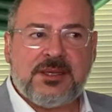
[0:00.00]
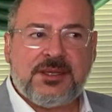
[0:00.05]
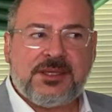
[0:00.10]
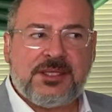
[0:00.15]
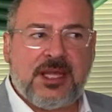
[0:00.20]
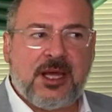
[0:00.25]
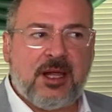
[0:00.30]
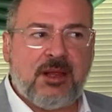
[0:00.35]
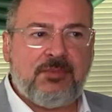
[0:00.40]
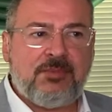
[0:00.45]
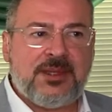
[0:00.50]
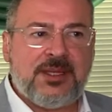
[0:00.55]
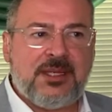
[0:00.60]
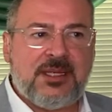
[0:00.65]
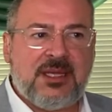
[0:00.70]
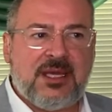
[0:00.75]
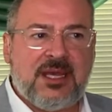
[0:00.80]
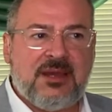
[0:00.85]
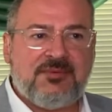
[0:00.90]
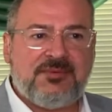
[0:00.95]
Tell
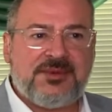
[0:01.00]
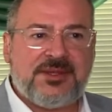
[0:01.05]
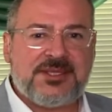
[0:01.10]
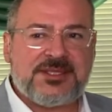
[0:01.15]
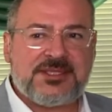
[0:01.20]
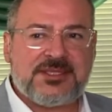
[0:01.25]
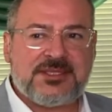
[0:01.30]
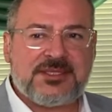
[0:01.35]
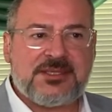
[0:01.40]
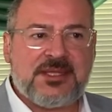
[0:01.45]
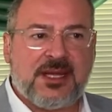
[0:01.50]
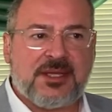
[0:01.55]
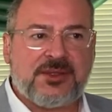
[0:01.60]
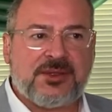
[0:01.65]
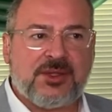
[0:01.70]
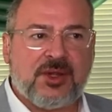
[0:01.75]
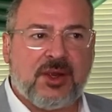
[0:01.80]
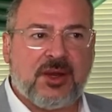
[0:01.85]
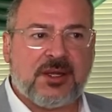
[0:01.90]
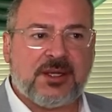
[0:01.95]
me if this is not
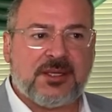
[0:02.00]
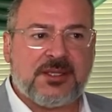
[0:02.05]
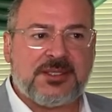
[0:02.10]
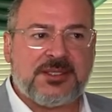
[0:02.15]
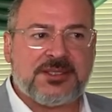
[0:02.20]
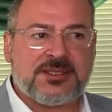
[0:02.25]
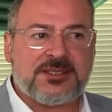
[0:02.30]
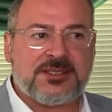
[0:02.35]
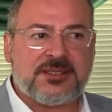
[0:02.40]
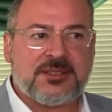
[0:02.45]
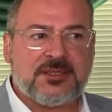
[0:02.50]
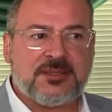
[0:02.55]
darkness.